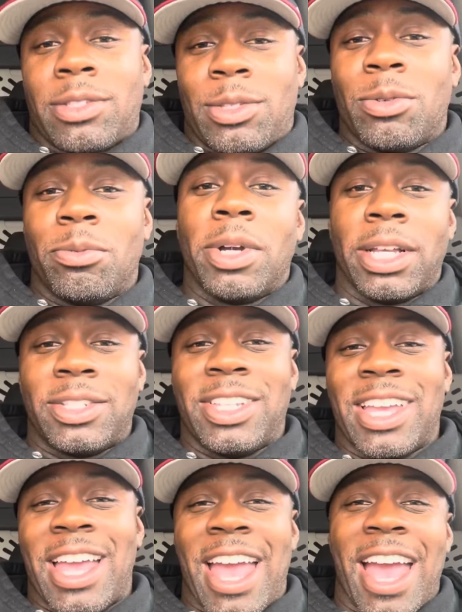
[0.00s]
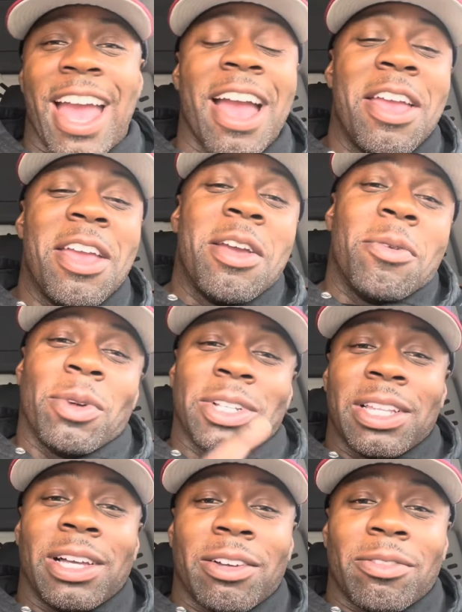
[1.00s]
too much. Much
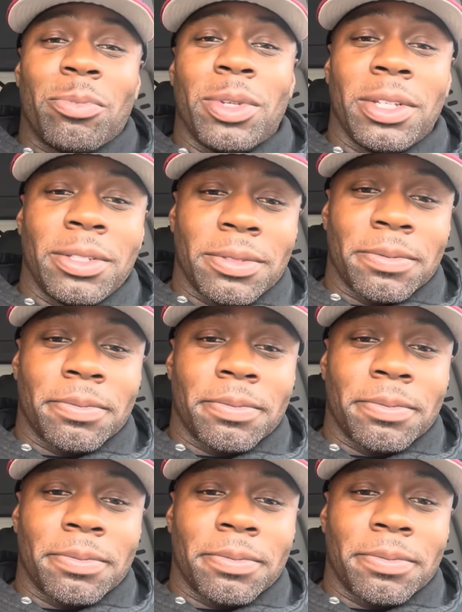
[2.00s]
love. Peace.